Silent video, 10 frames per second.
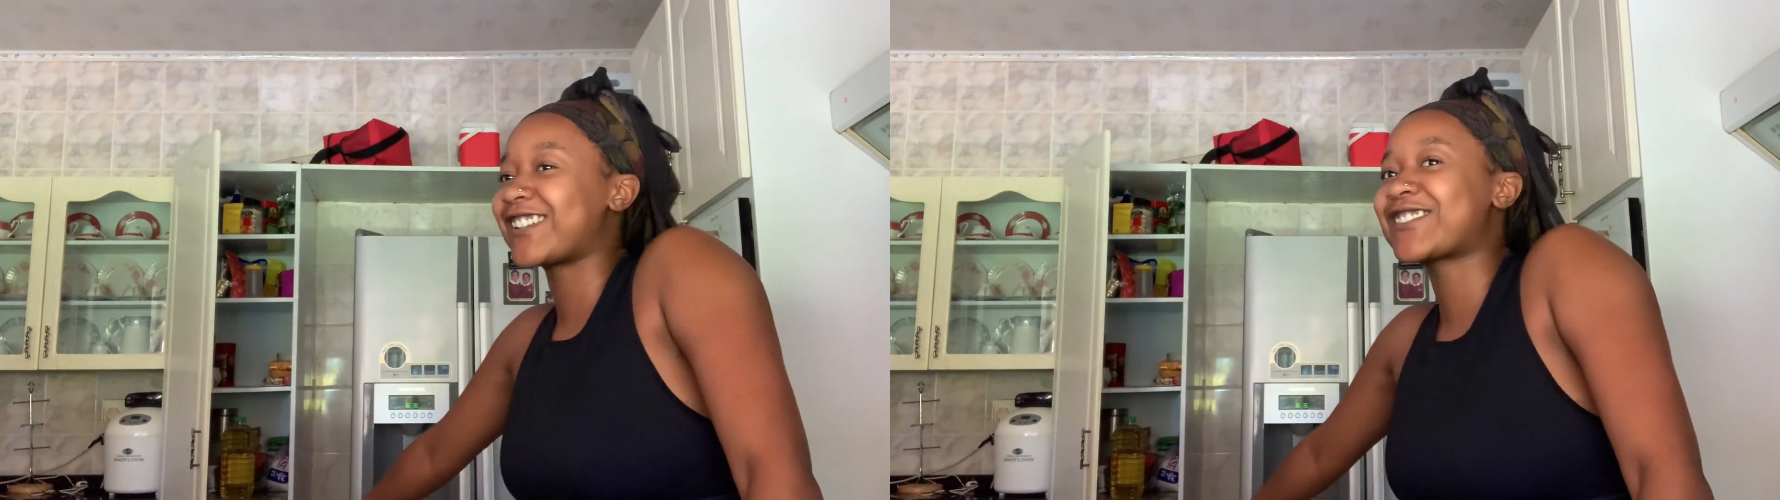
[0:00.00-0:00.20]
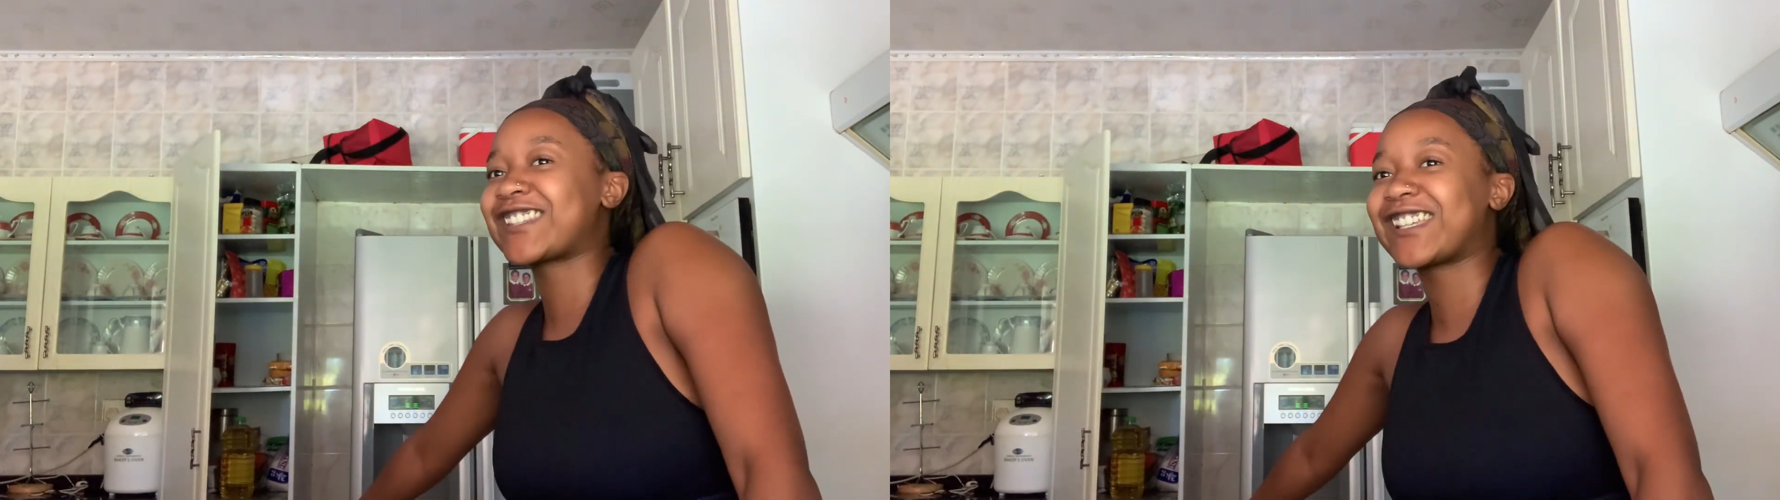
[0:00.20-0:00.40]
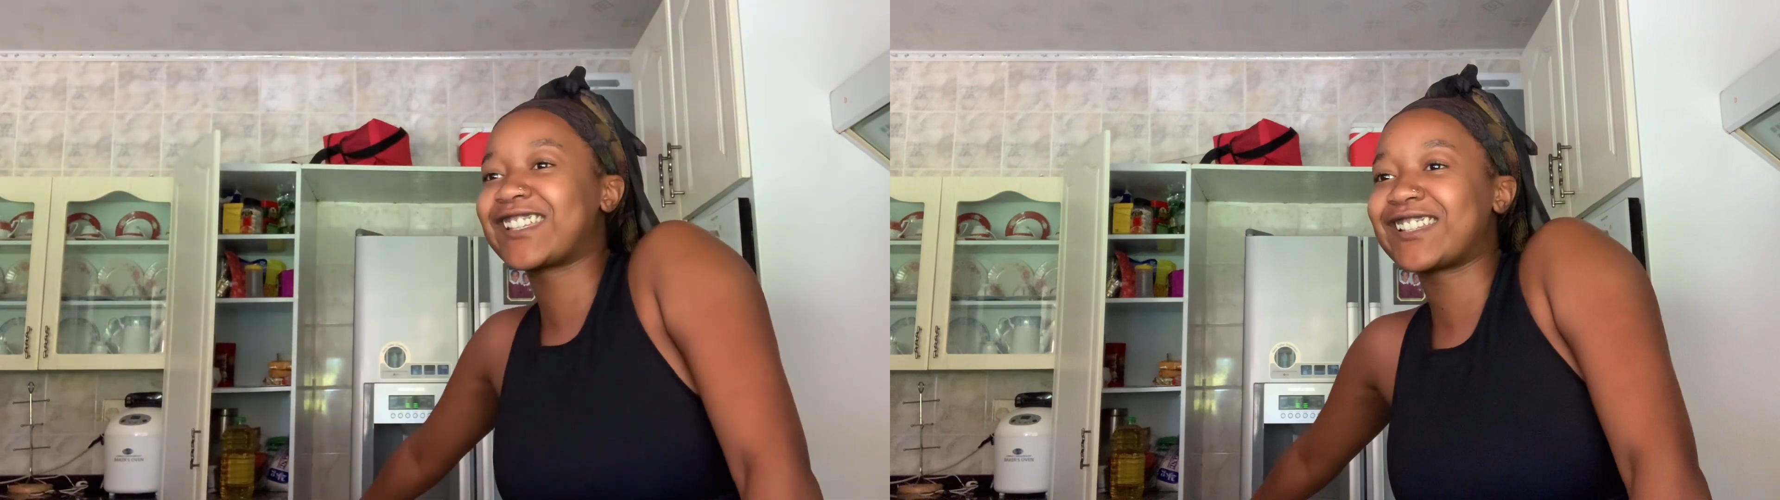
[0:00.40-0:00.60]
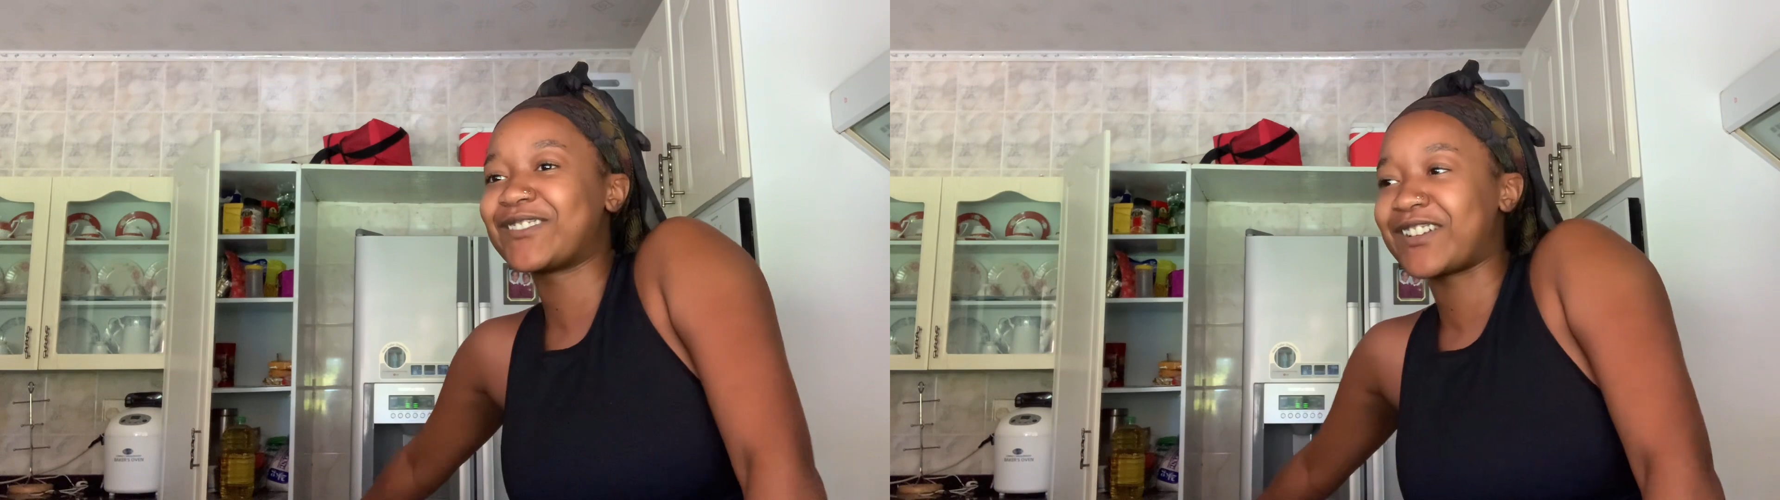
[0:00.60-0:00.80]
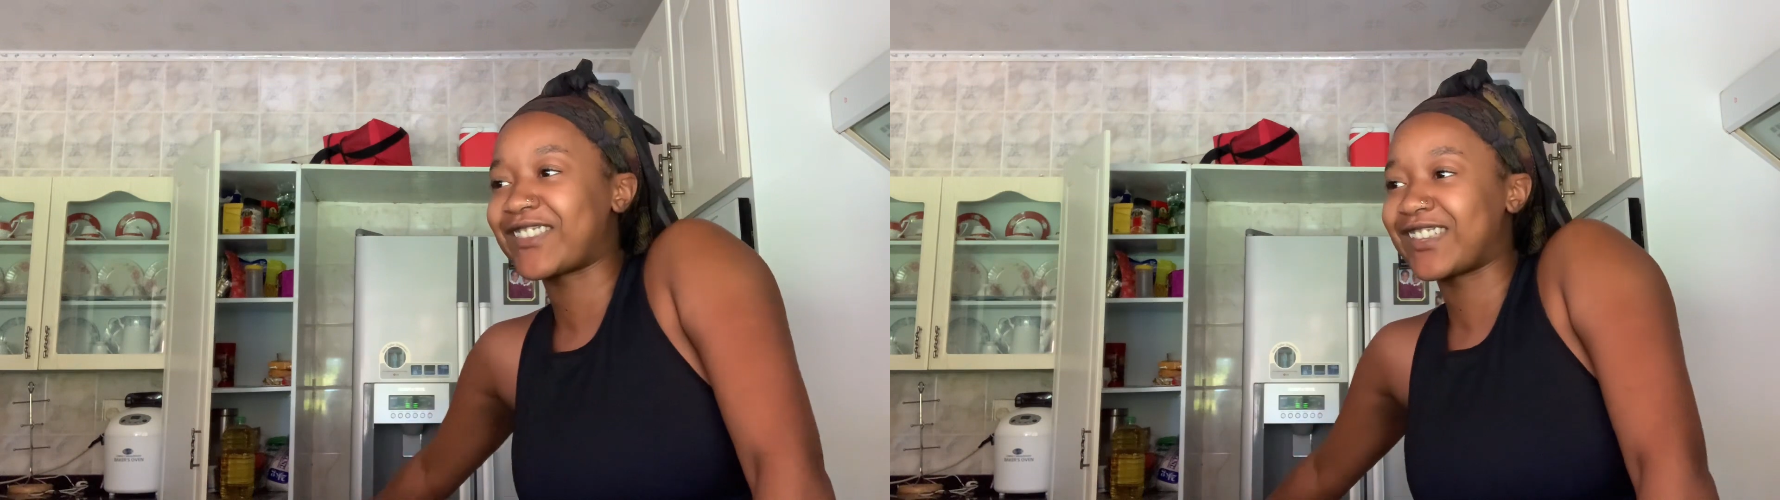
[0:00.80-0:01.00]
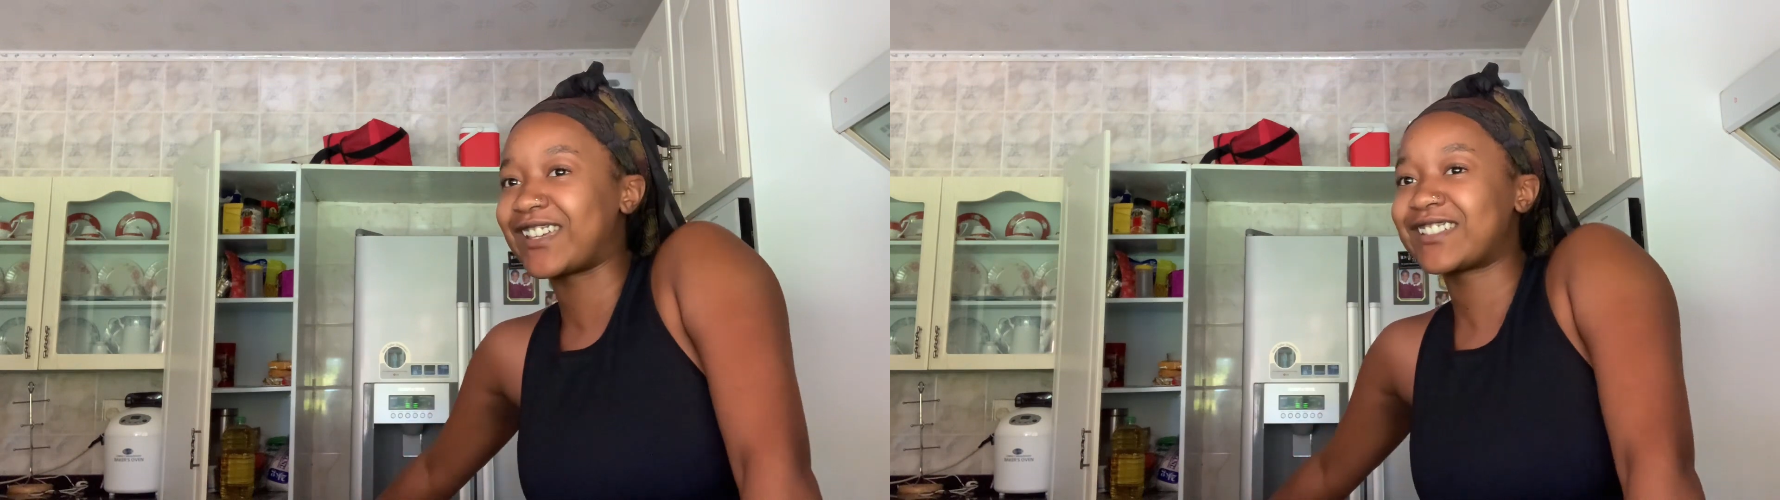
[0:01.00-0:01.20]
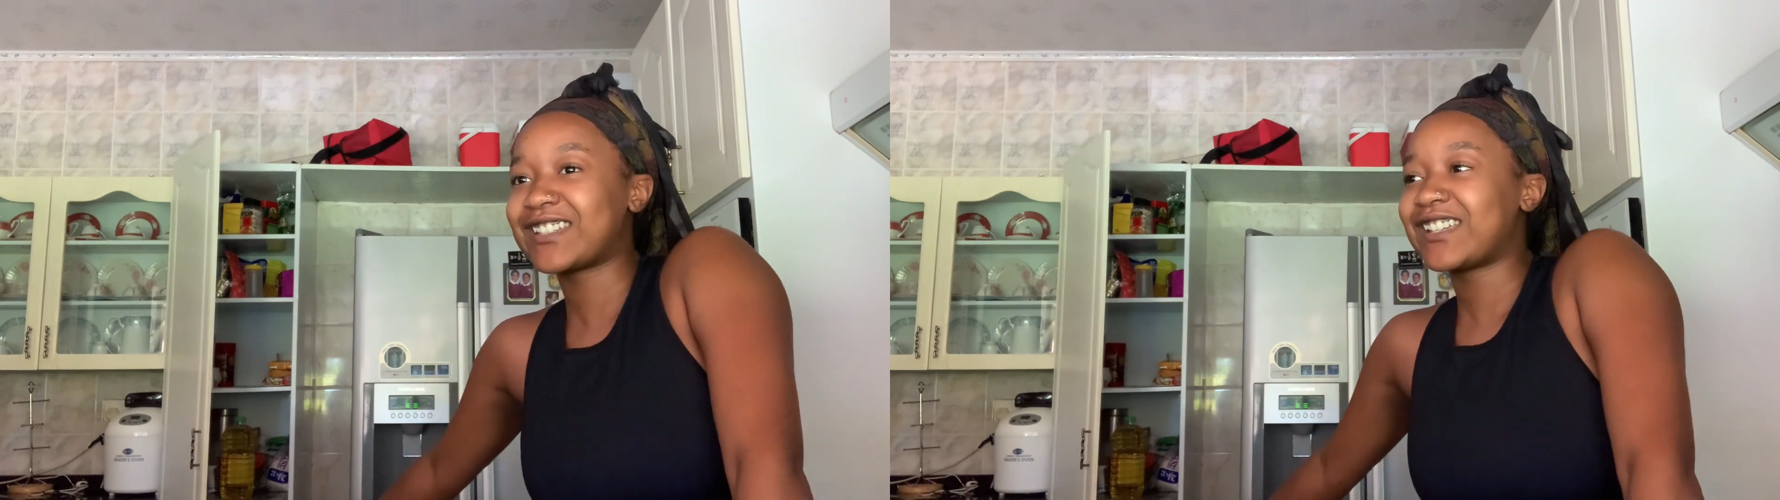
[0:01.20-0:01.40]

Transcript: I was thinking about that.